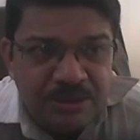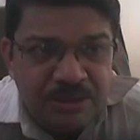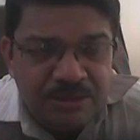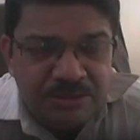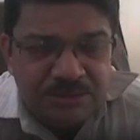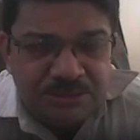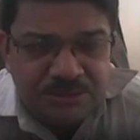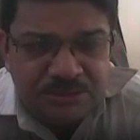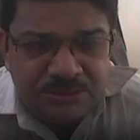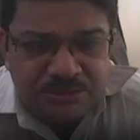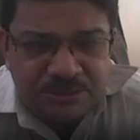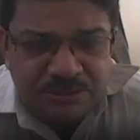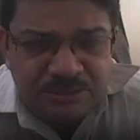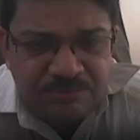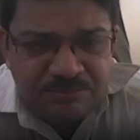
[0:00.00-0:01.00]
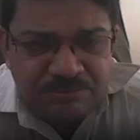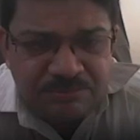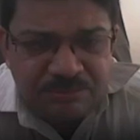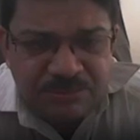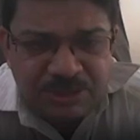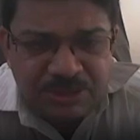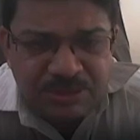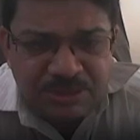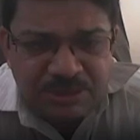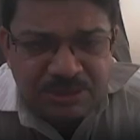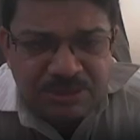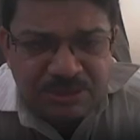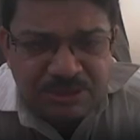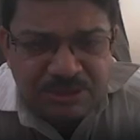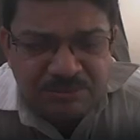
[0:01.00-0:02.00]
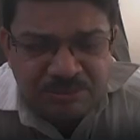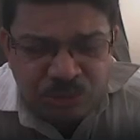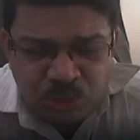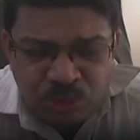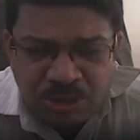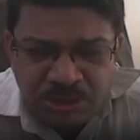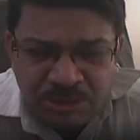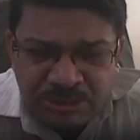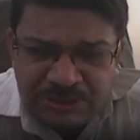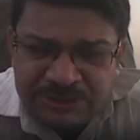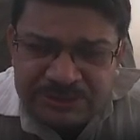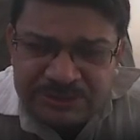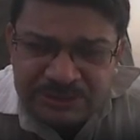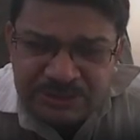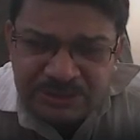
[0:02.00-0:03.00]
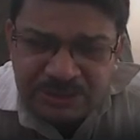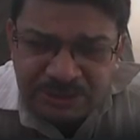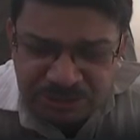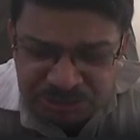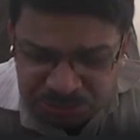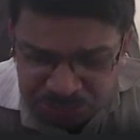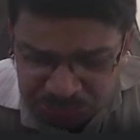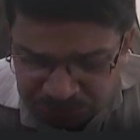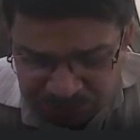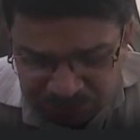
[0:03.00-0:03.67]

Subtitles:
So more on these issues